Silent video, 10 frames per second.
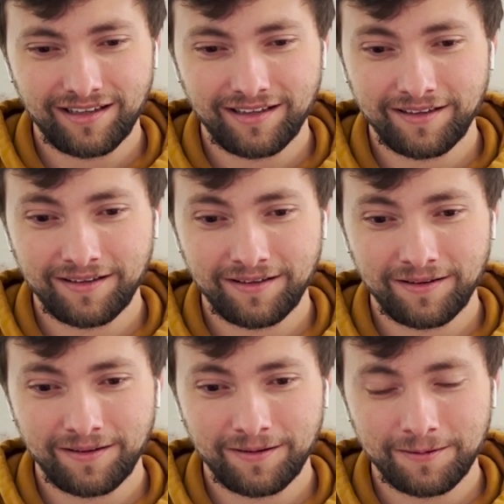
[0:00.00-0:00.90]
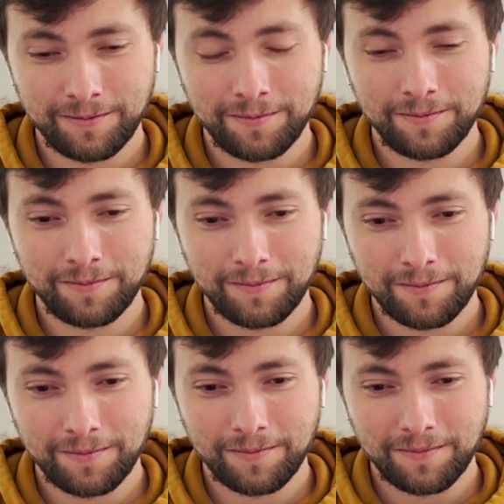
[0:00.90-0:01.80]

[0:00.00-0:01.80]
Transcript: Nobody speaks.